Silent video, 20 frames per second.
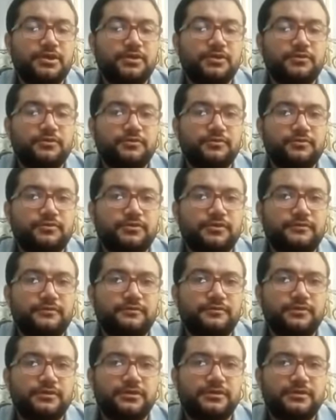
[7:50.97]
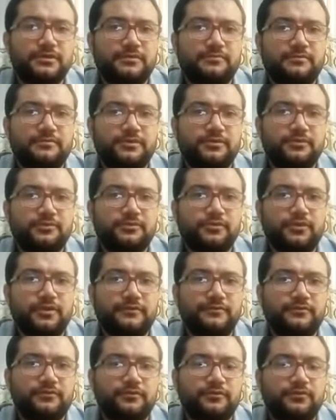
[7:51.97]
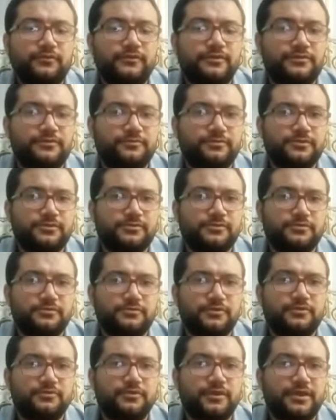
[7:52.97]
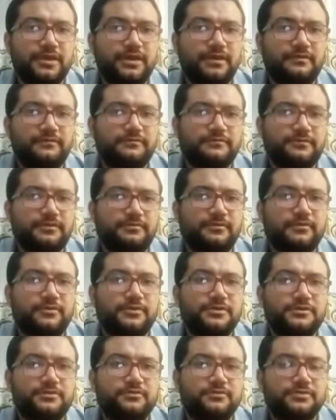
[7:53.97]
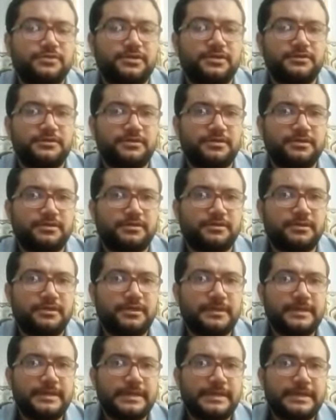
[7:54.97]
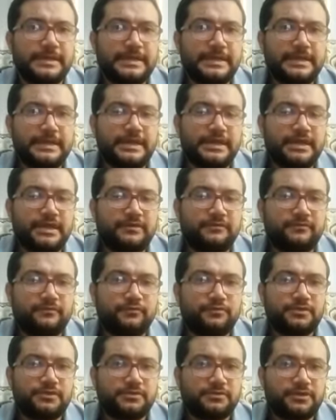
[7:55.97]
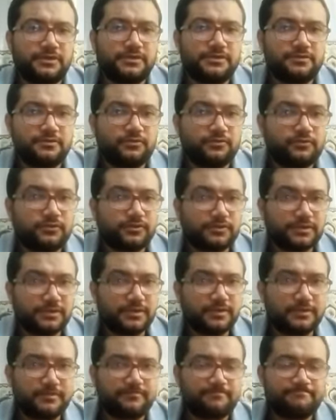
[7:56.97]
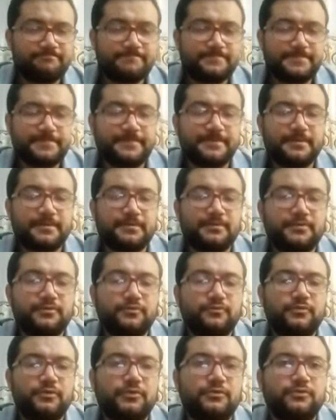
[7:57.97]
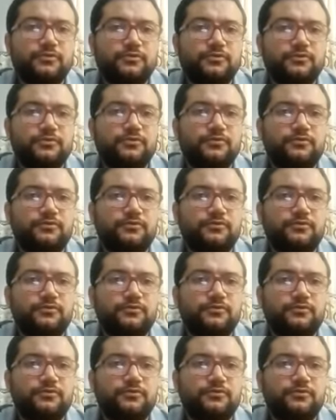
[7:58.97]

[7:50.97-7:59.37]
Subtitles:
to the fluid, number two, you have to go to vasopressor. What we have, number one, is no adrenaline. If no adrenaline is not working, we go to